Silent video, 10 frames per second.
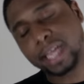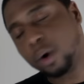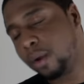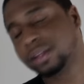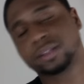
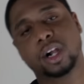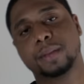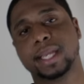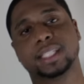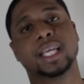going to
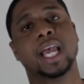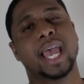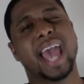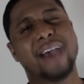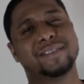tournaments,
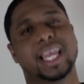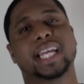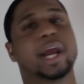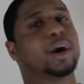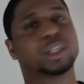having
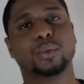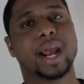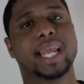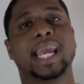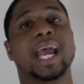that character
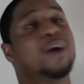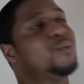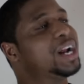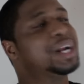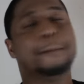ready,
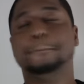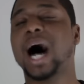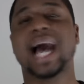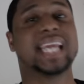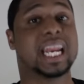ready to
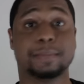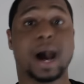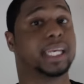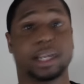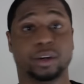body
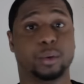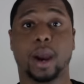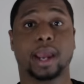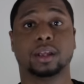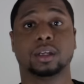anybody in your way.